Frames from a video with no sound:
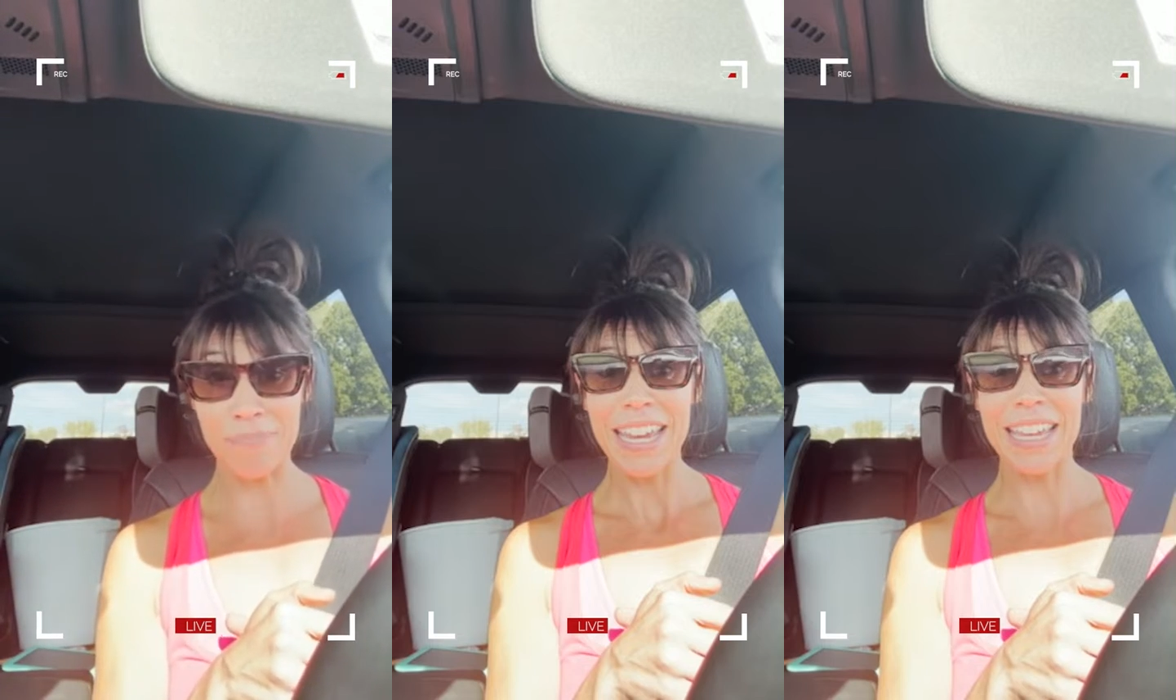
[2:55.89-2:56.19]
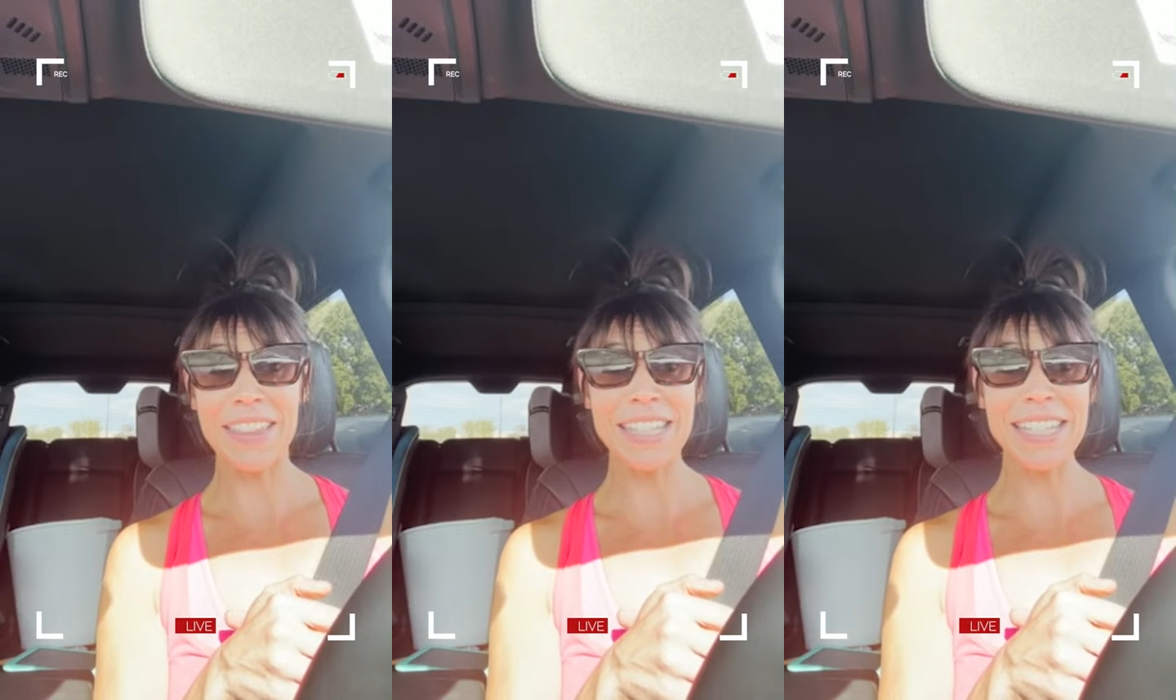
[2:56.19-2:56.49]

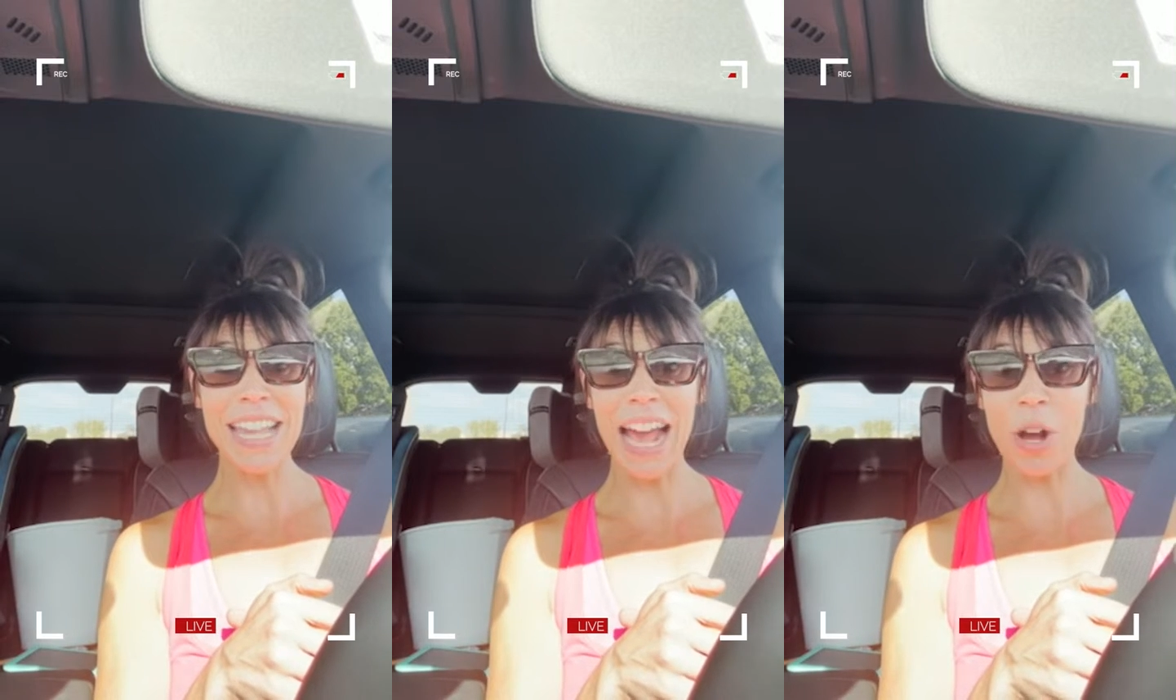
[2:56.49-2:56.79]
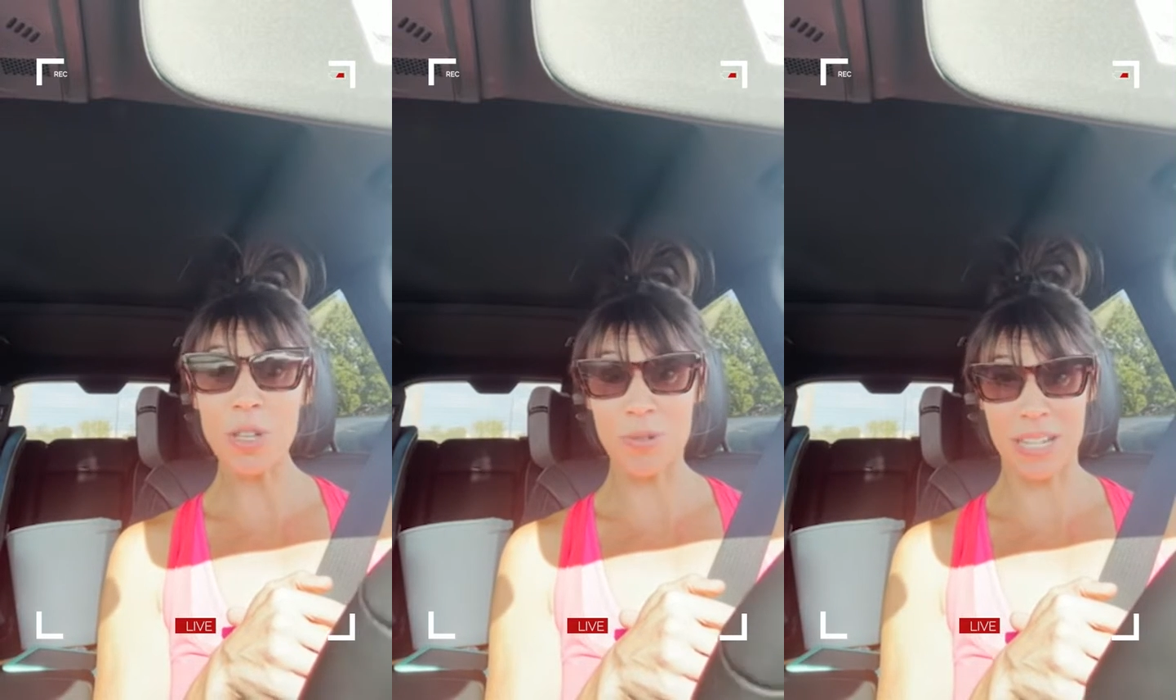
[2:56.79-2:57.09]
And this is how
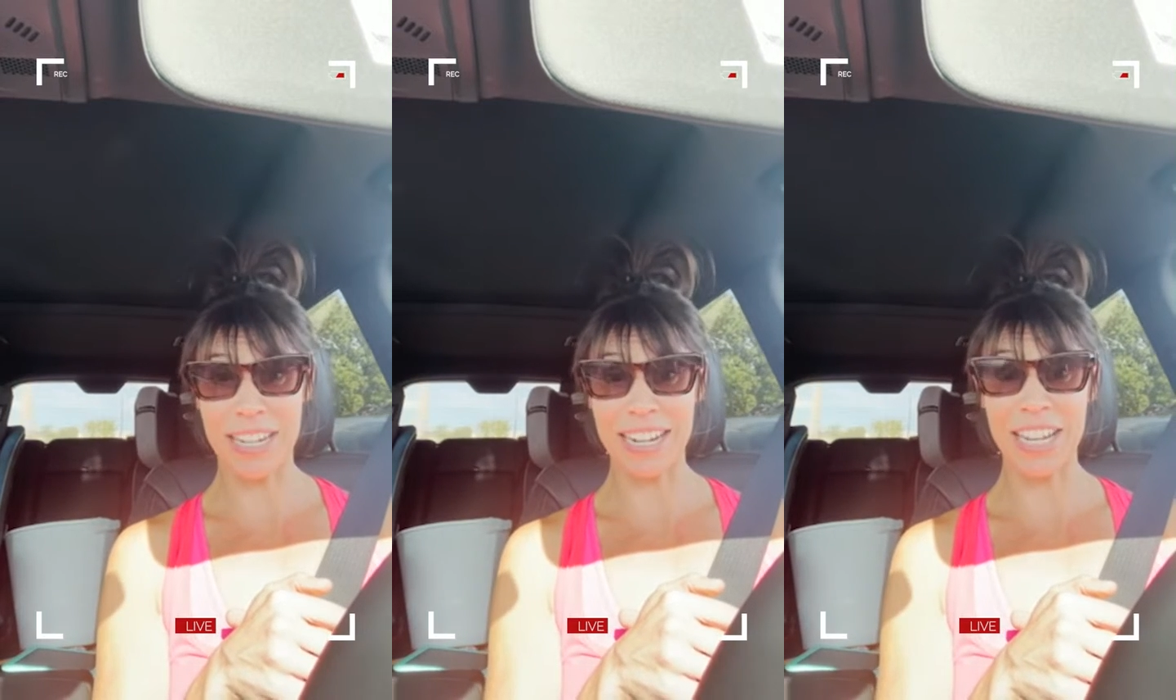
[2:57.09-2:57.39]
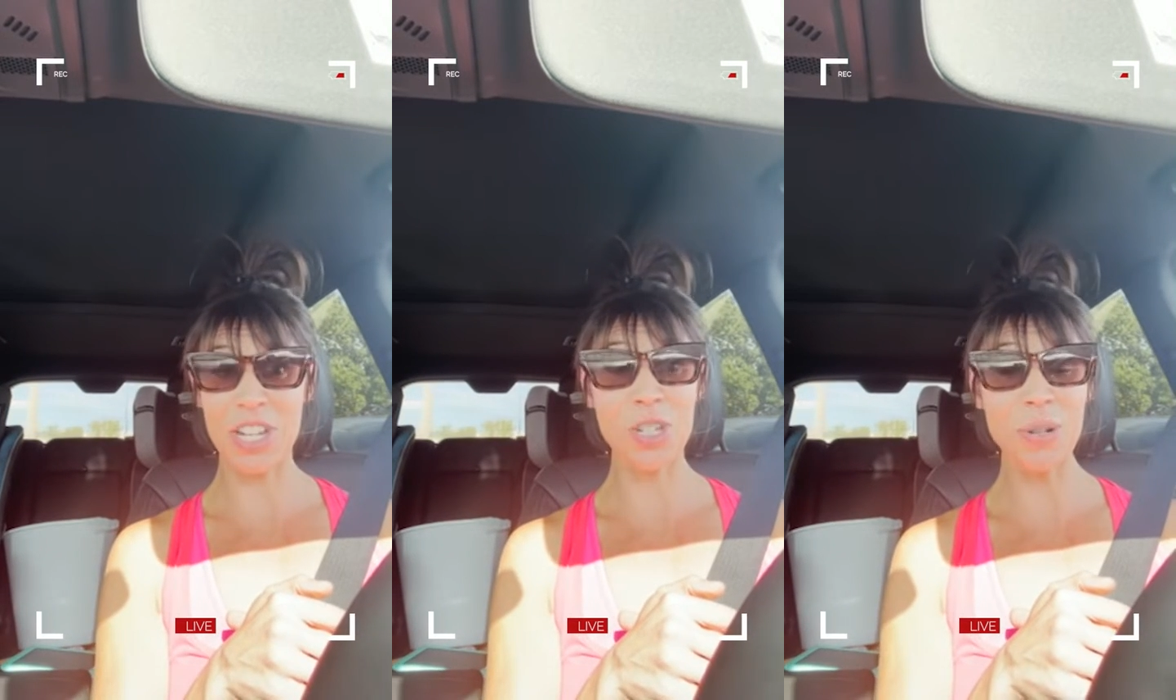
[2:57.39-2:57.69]
you can eat it.
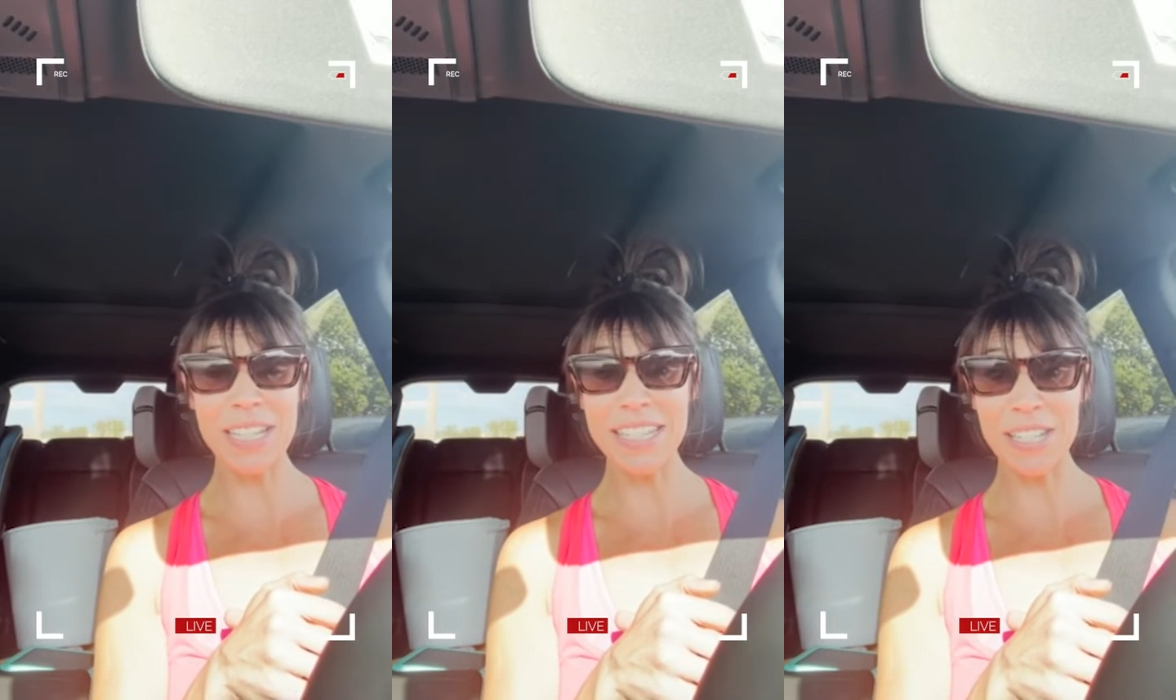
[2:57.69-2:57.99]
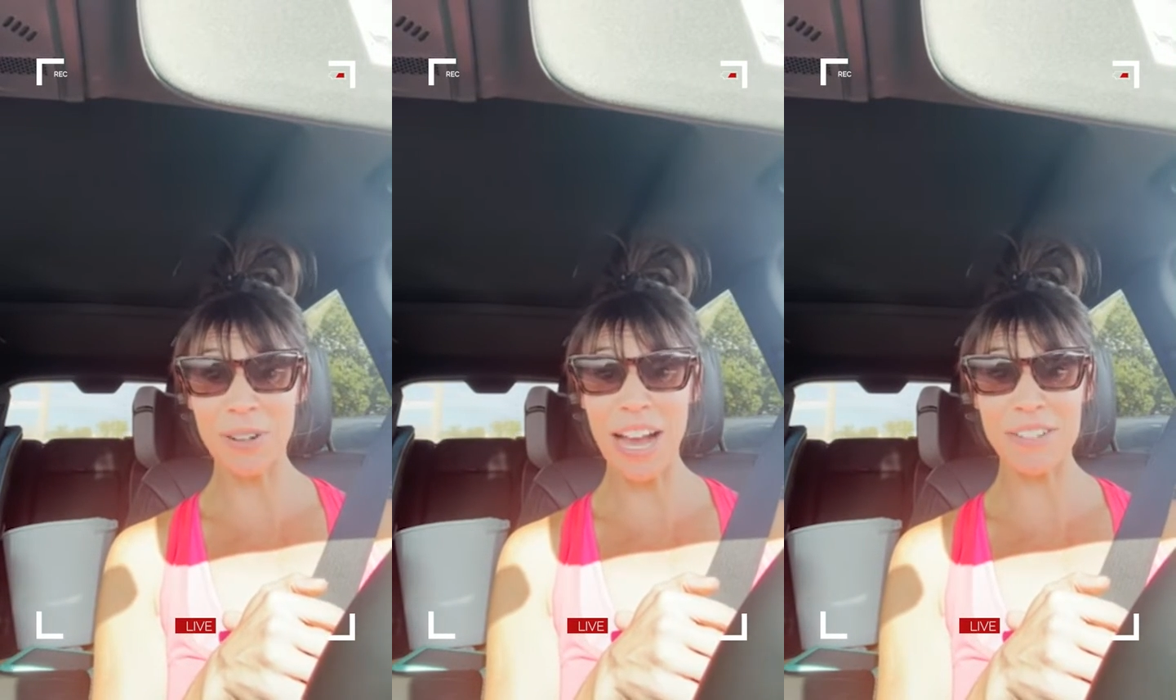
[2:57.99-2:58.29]
And you can
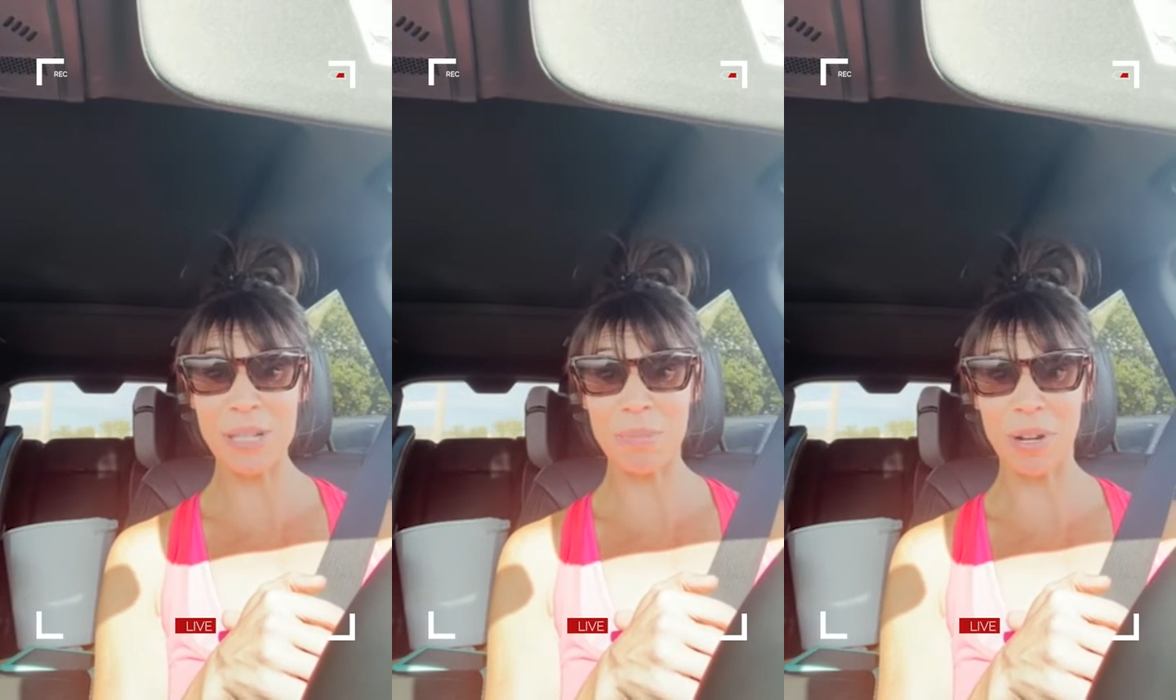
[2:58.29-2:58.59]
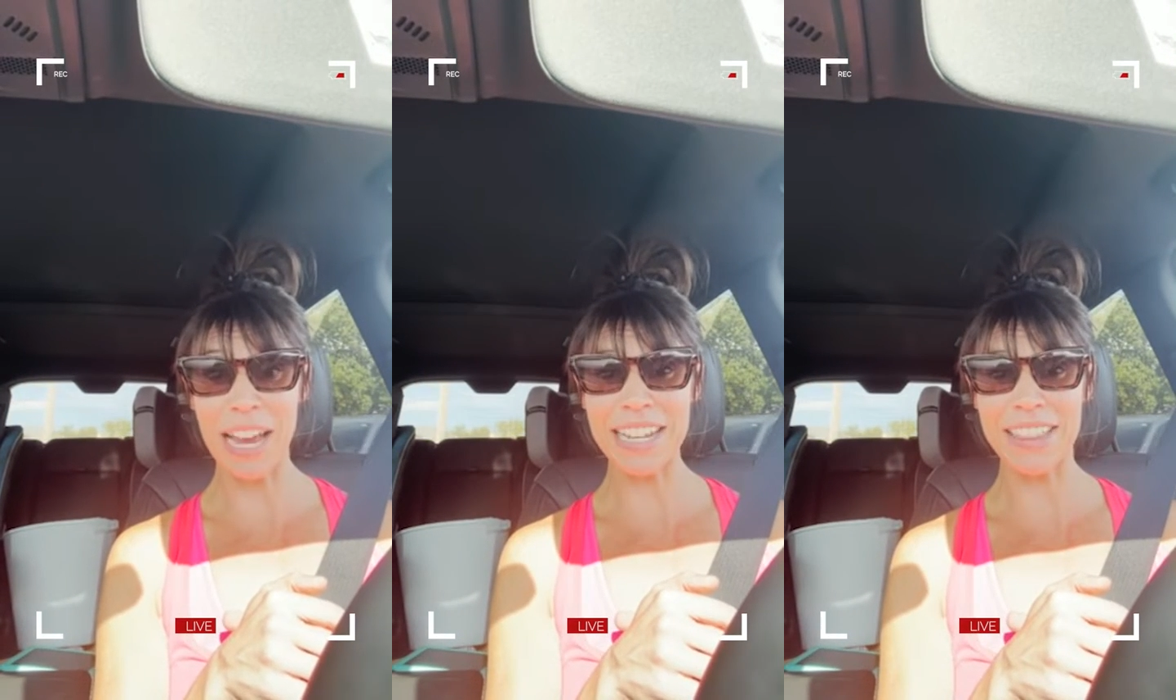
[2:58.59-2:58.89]
still have some
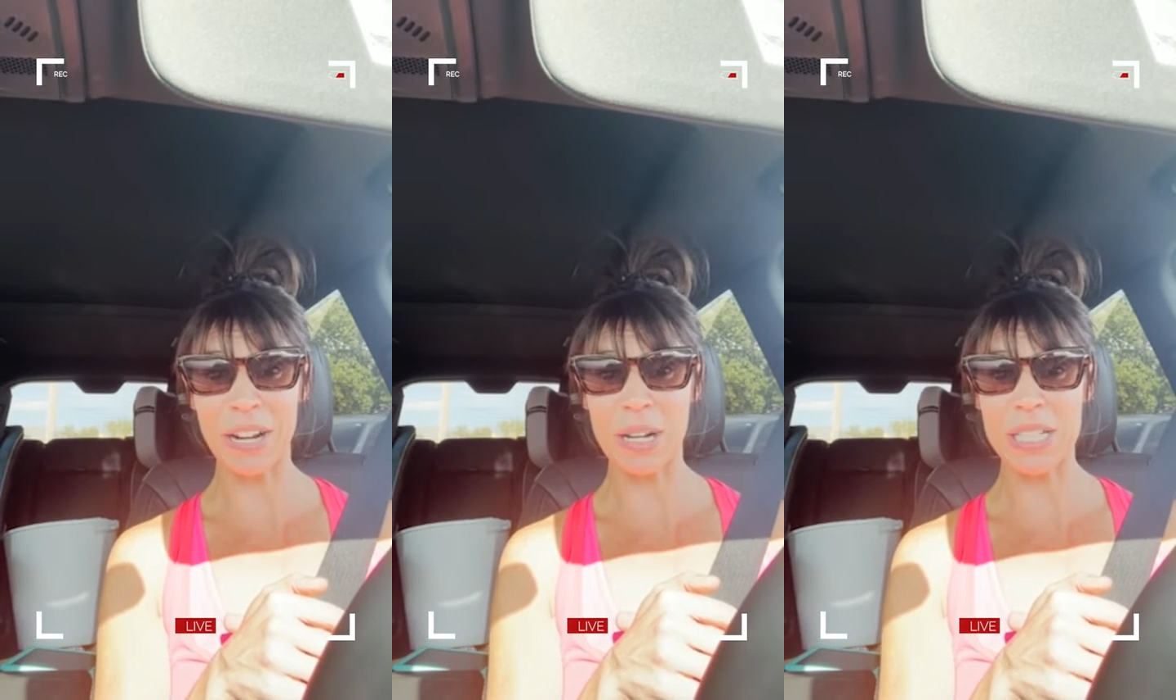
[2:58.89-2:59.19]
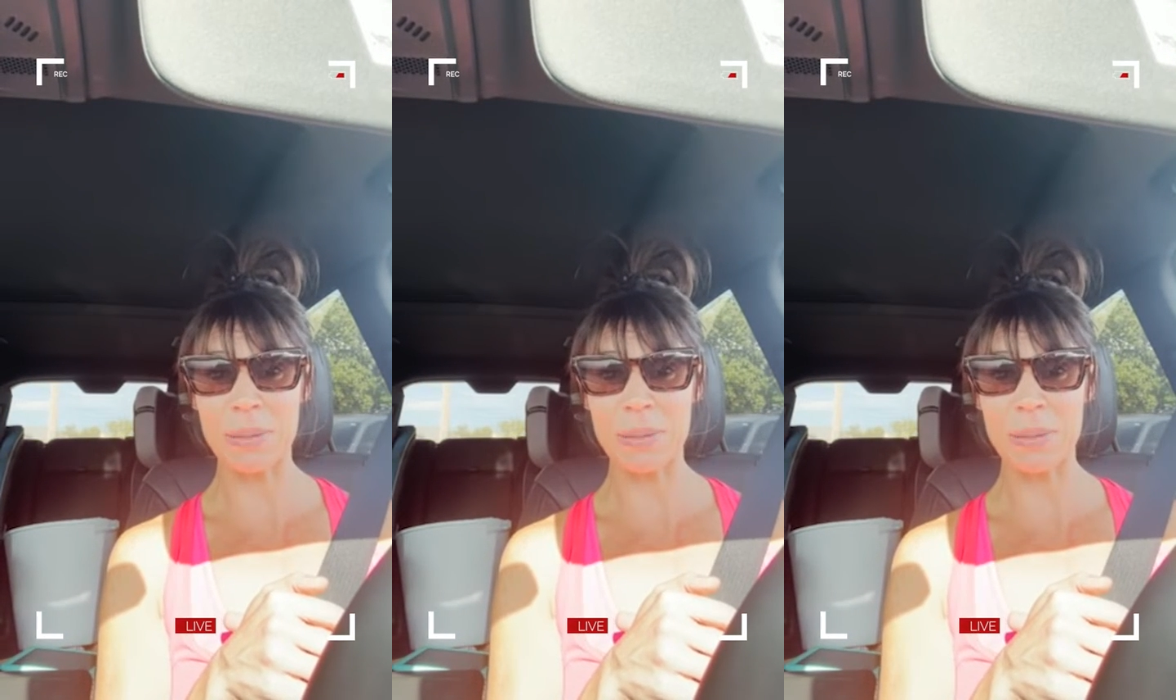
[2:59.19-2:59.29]
bread in there and